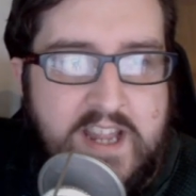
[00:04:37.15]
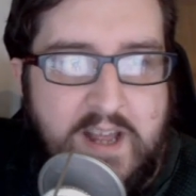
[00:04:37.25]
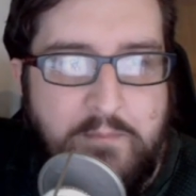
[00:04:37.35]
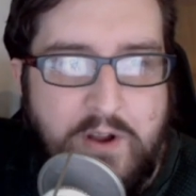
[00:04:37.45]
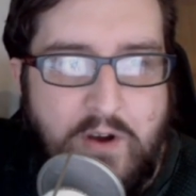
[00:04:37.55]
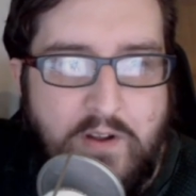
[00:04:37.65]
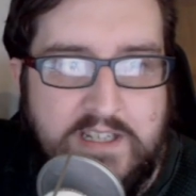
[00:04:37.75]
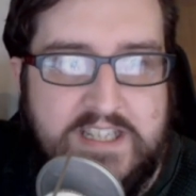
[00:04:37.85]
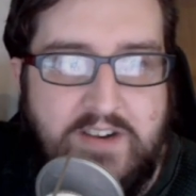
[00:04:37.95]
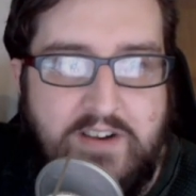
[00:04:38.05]
I'm not
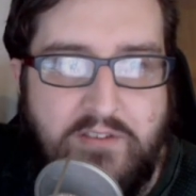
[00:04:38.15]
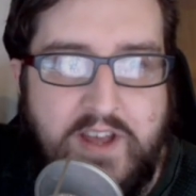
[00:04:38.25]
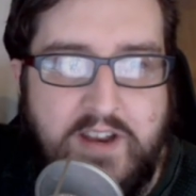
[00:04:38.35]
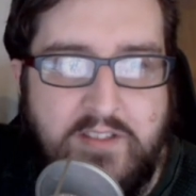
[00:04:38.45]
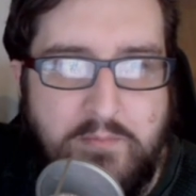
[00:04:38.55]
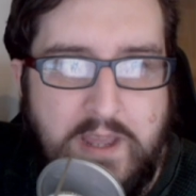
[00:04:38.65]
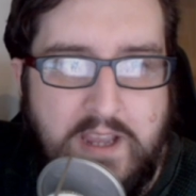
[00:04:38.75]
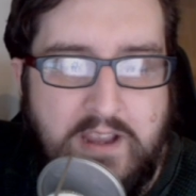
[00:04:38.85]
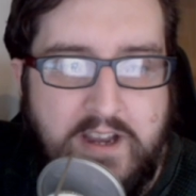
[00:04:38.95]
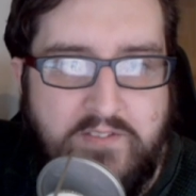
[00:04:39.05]
necessarily a fan of the
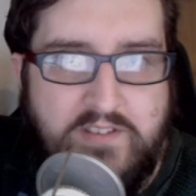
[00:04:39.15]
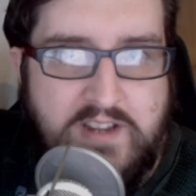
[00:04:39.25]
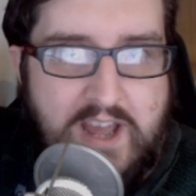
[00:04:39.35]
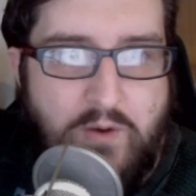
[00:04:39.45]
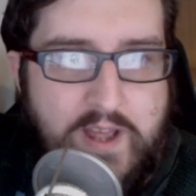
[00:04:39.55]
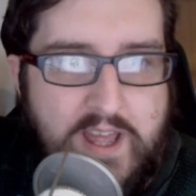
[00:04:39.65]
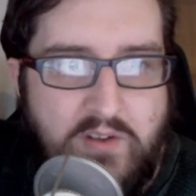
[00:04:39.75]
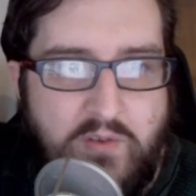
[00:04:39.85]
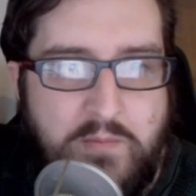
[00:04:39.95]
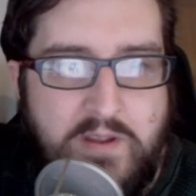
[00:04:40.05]
big kind of tower helm,